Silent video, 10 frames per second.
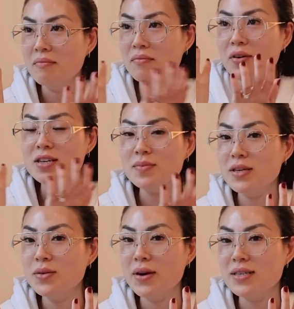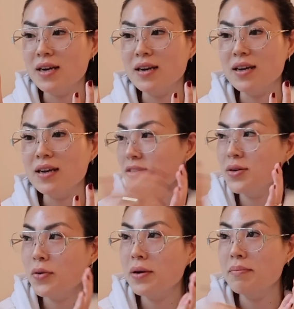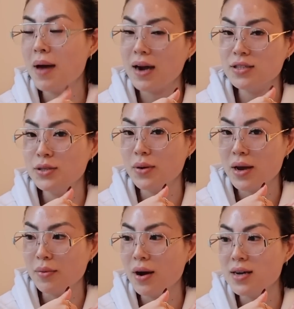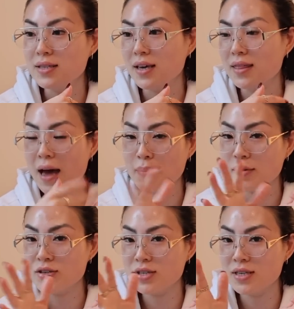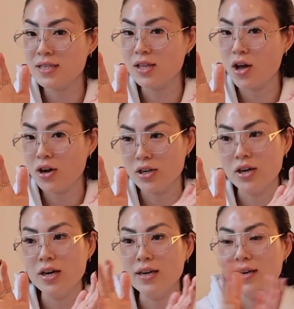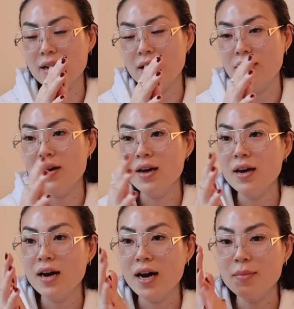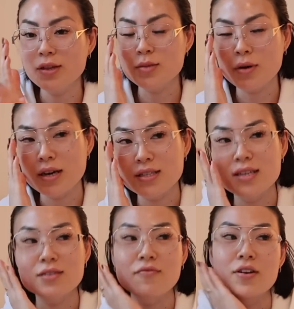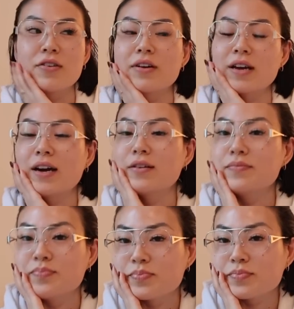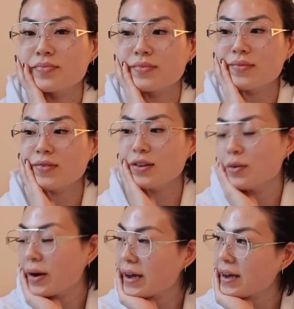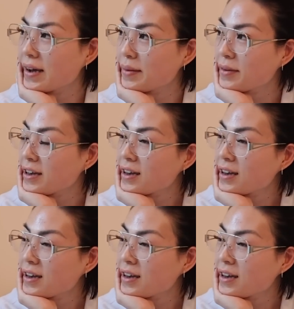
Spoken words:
what is my new identity. There's no going back to who I was. Like that person is long gone, and now I'm in this process of figuring out who I am.